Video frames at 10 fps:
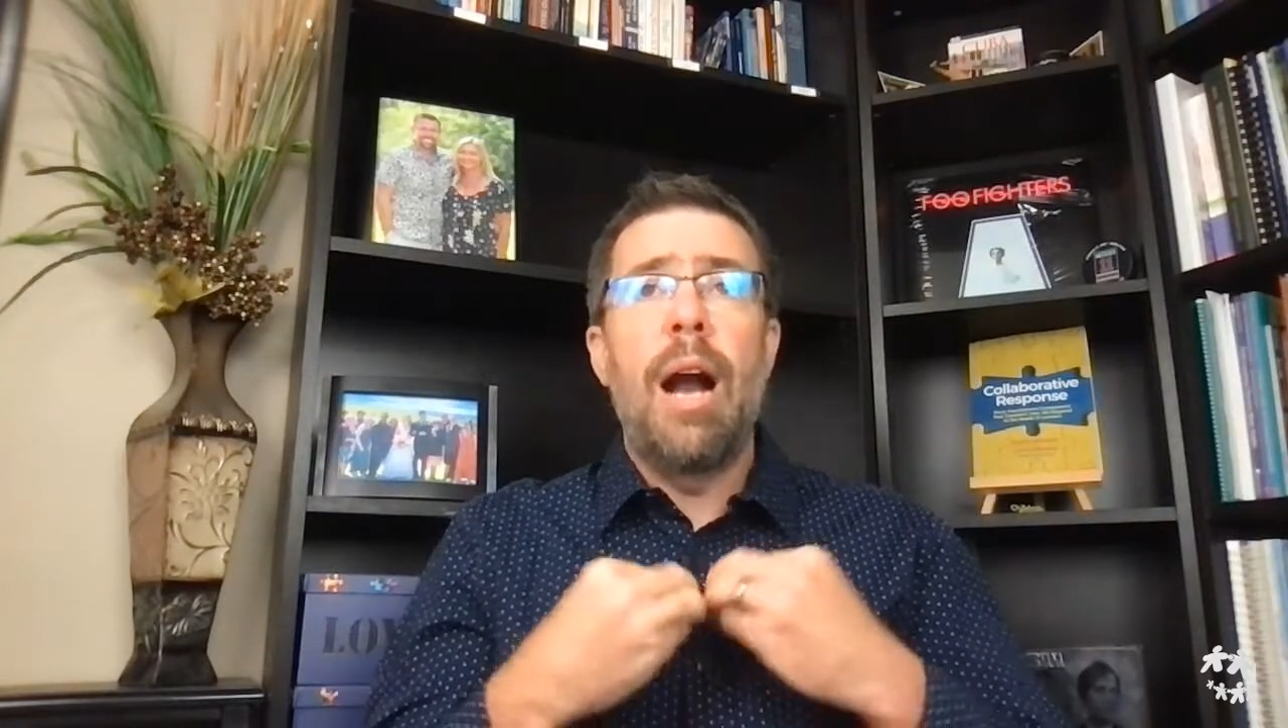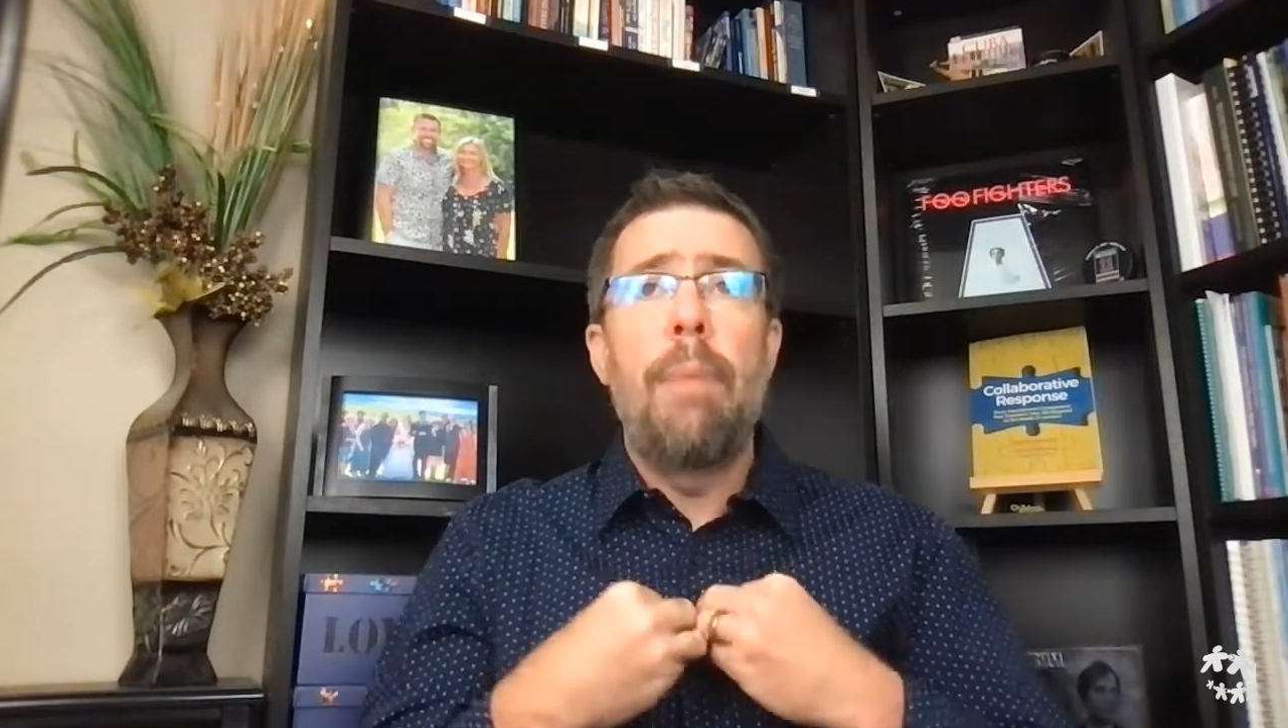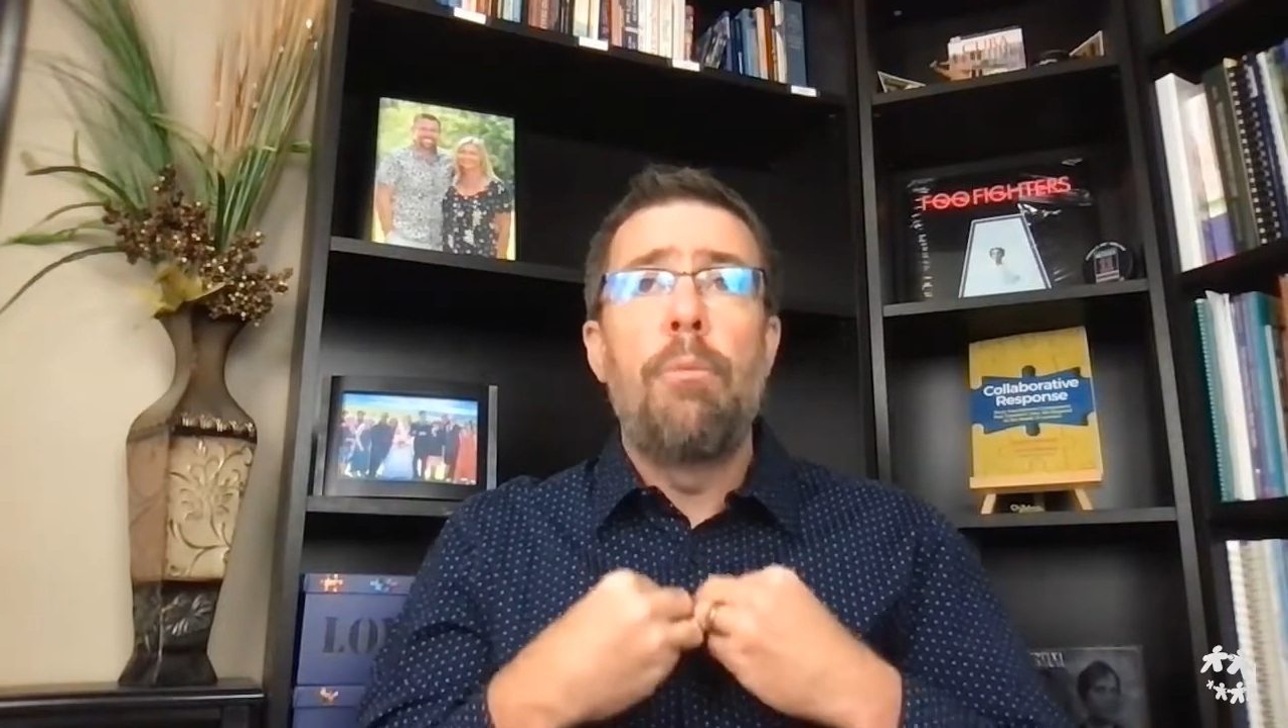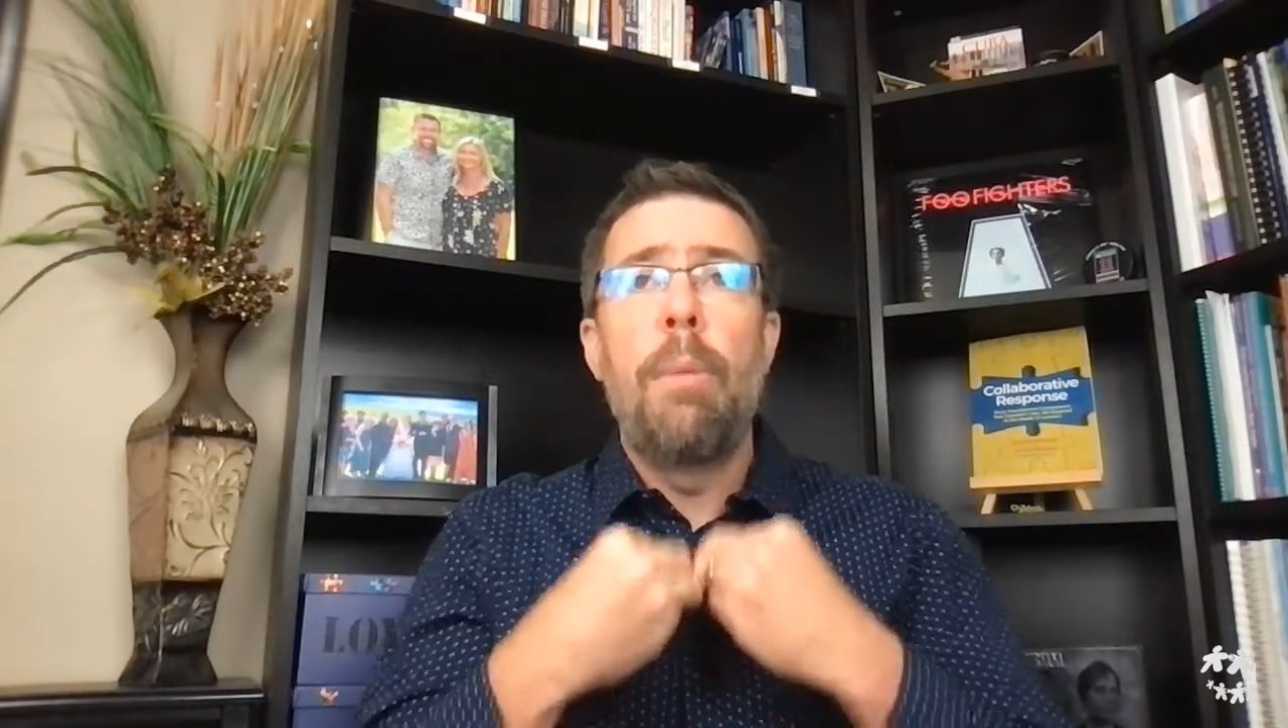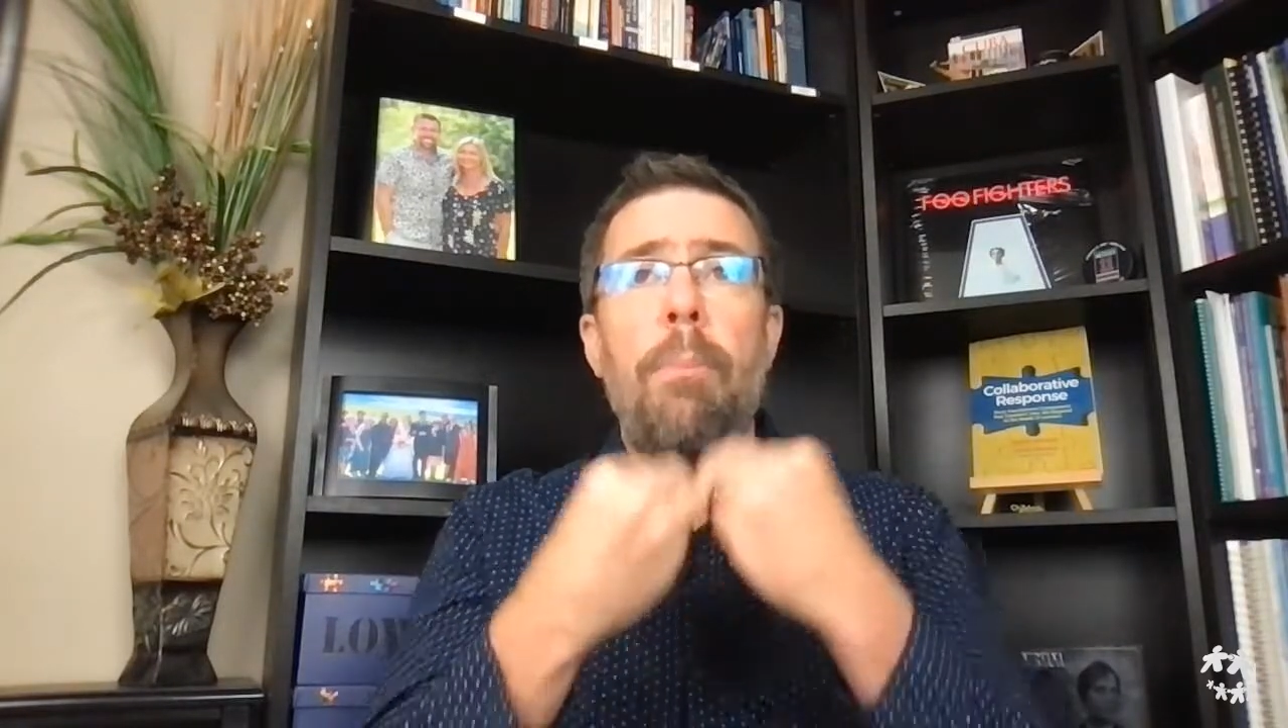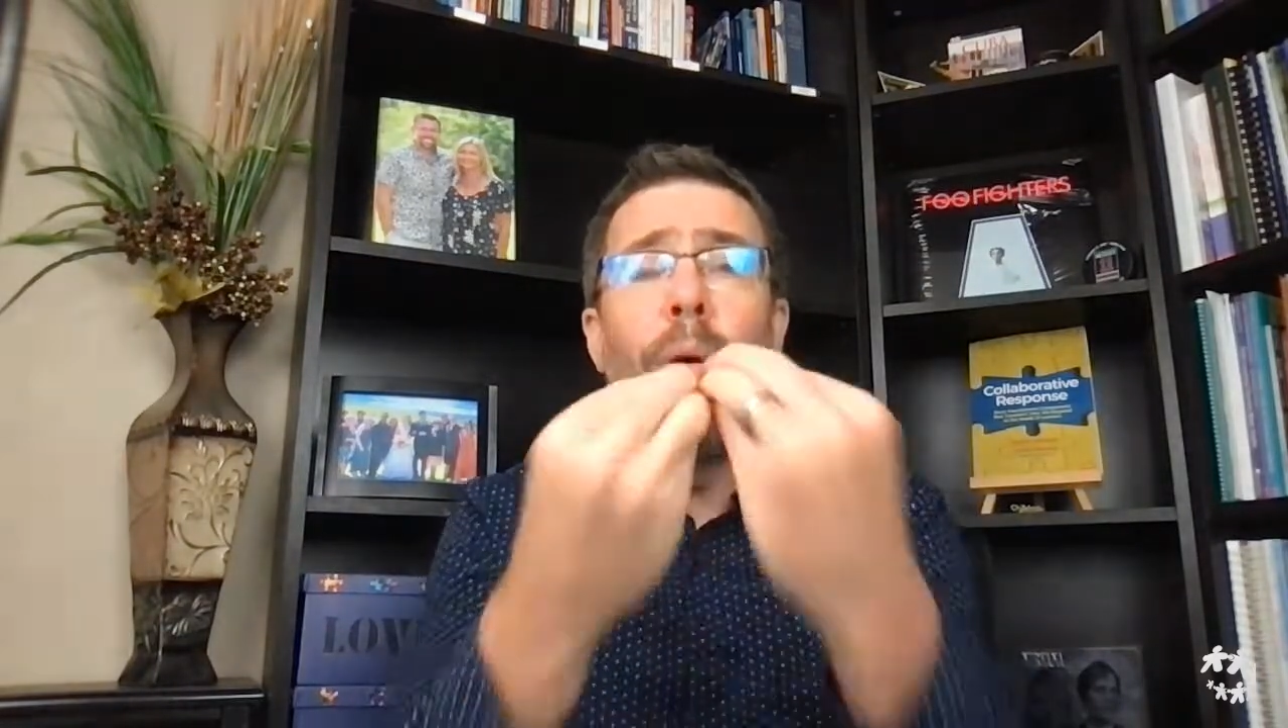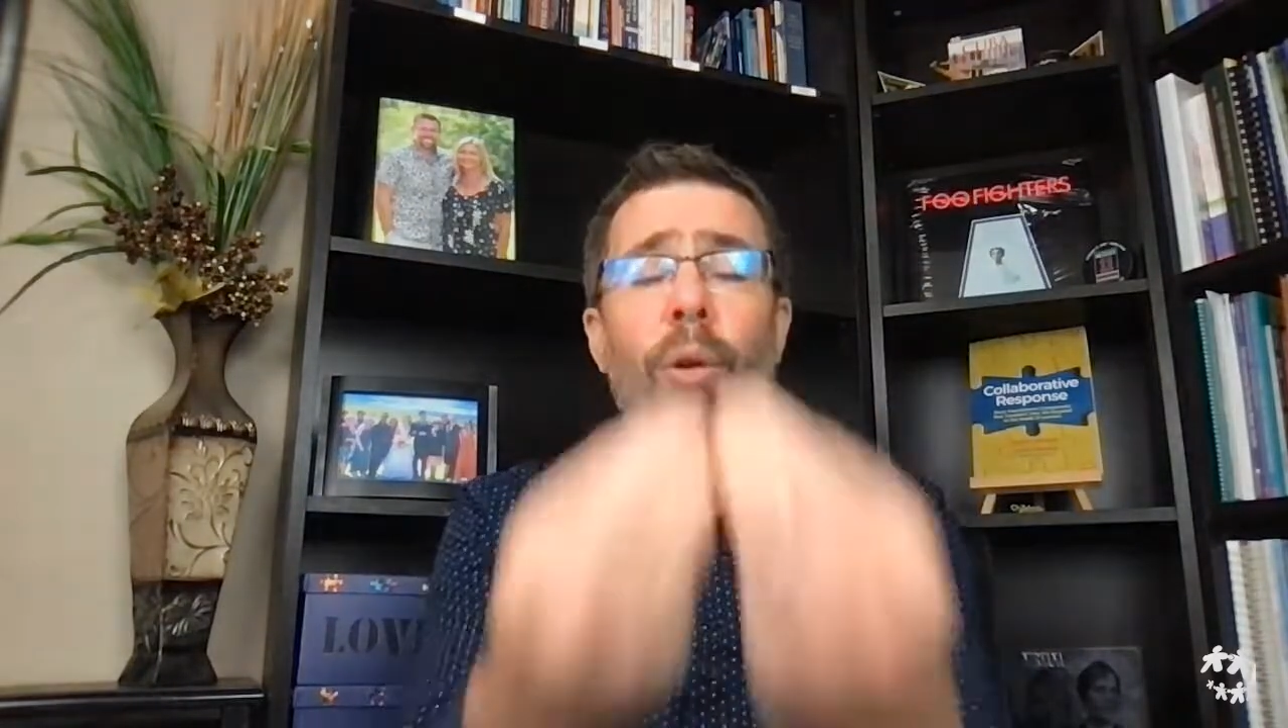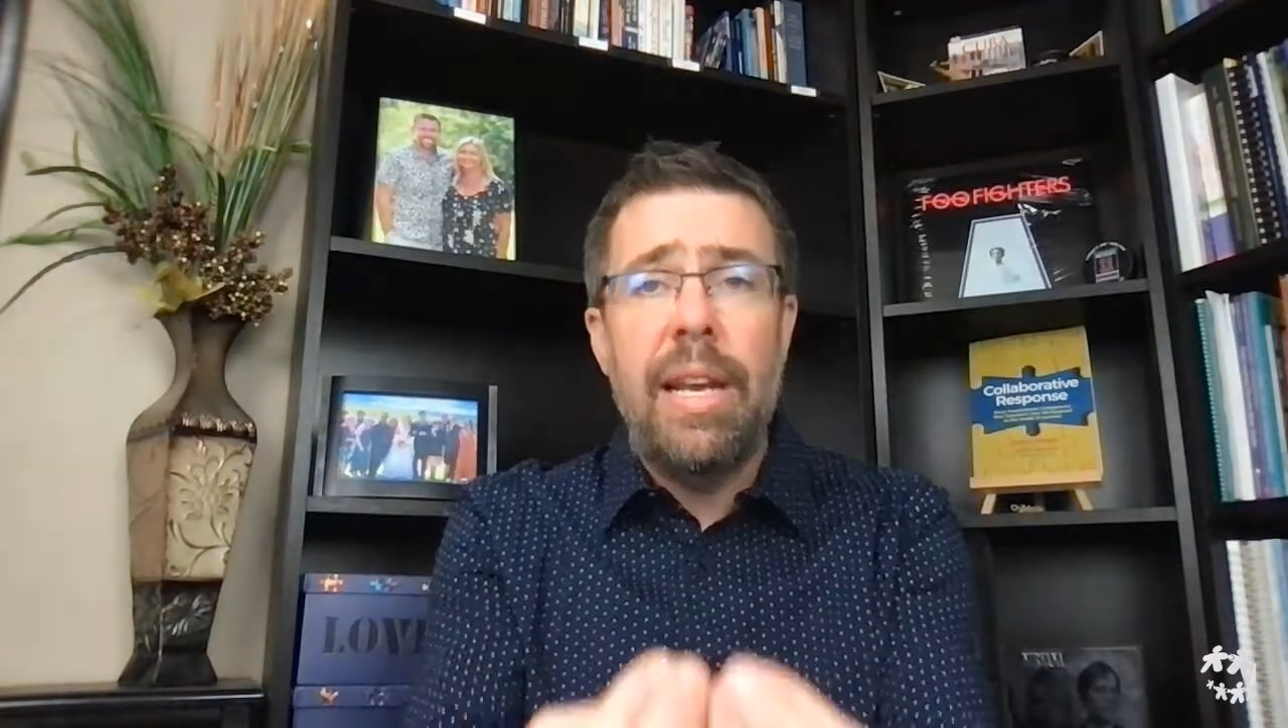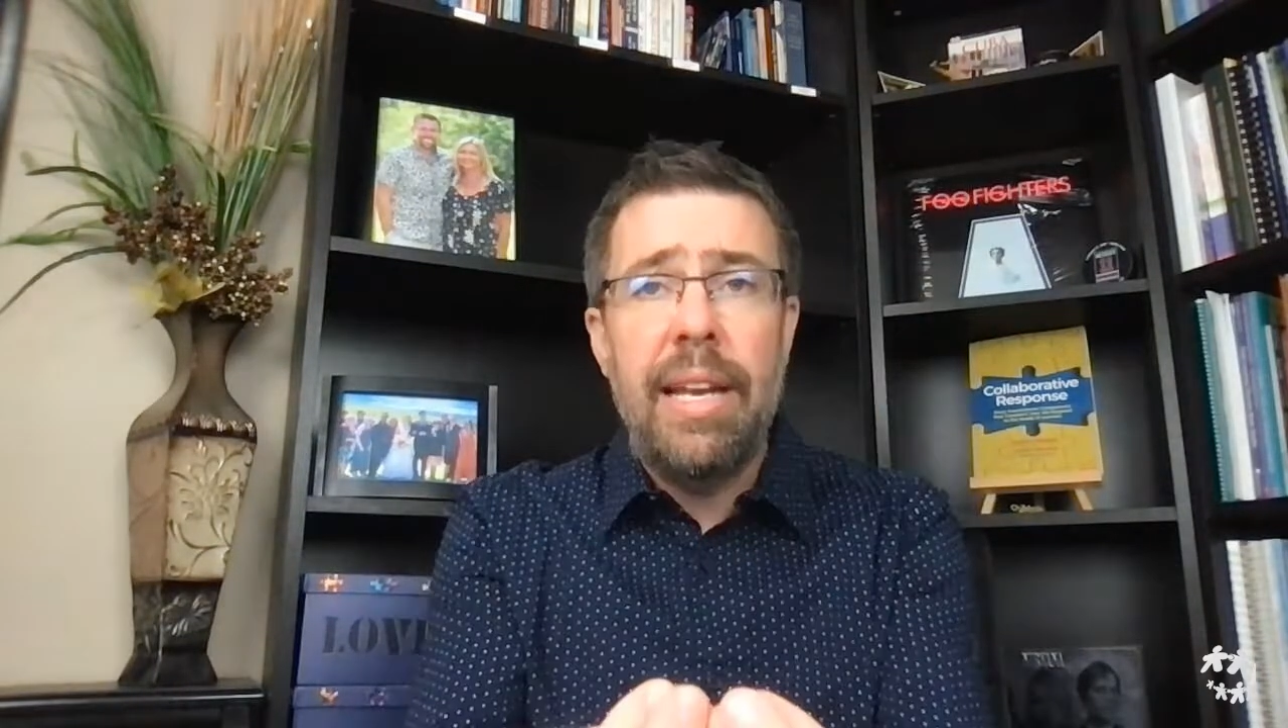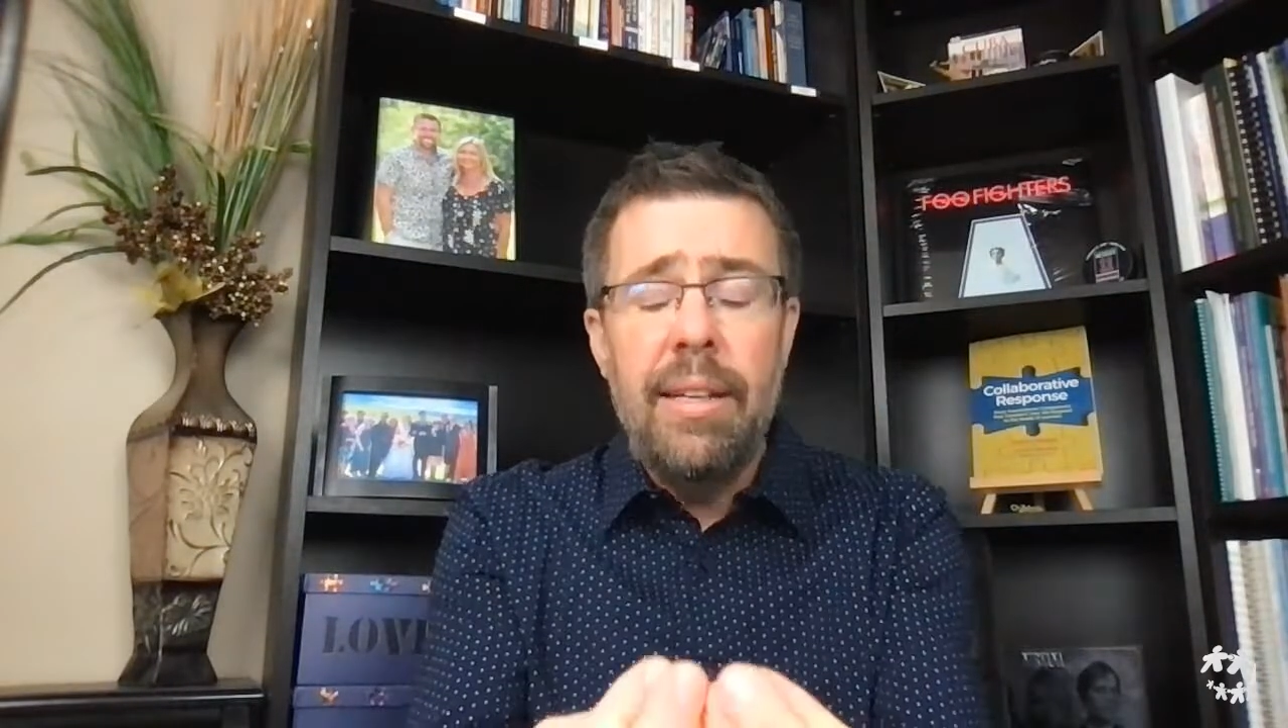I'm
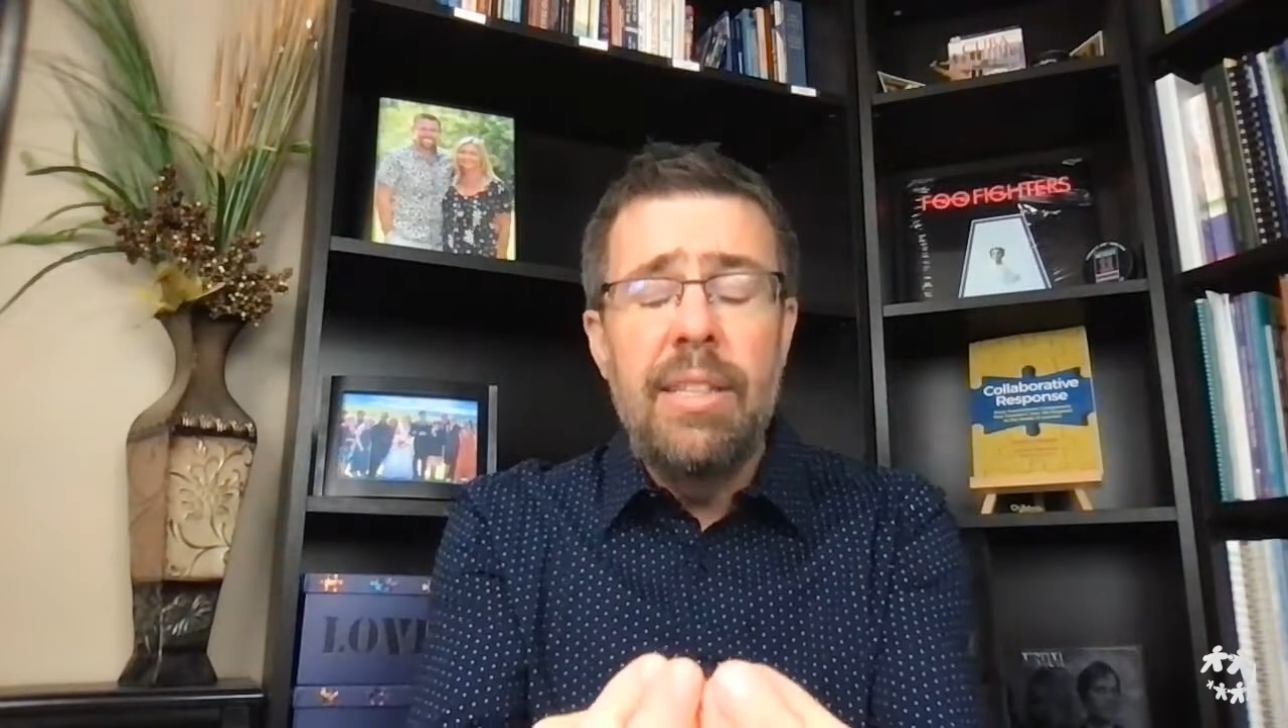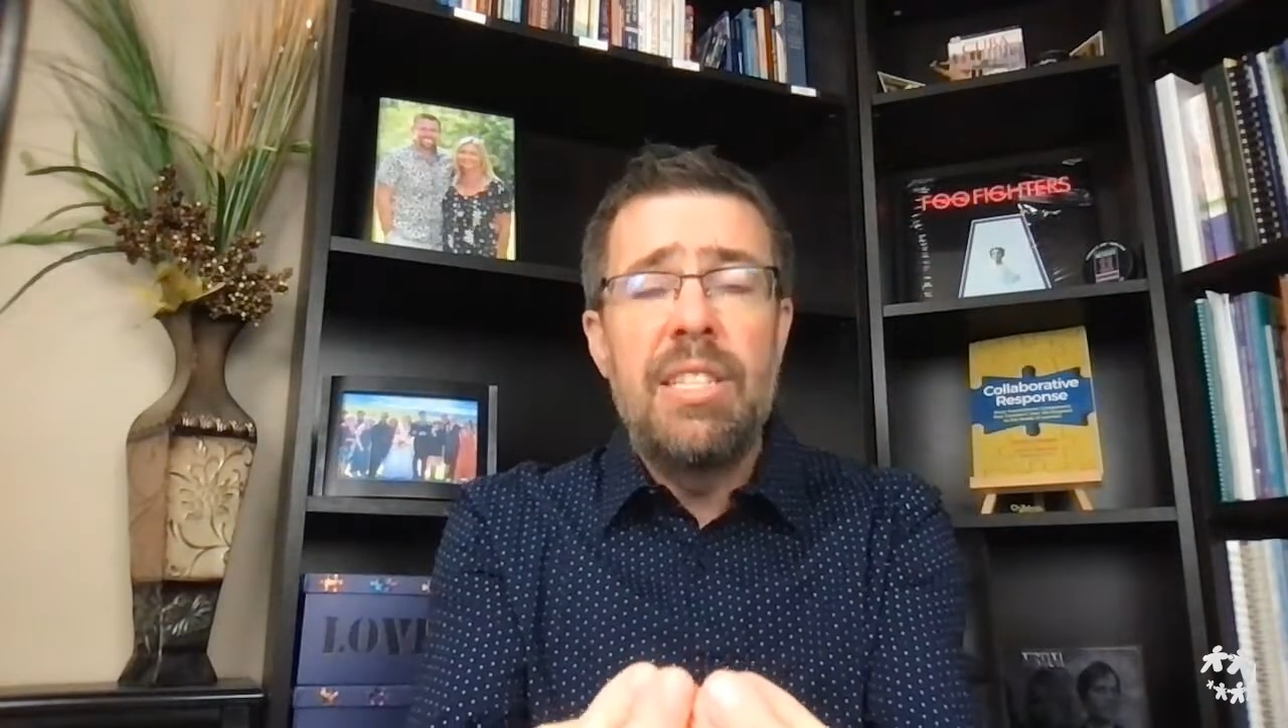reporting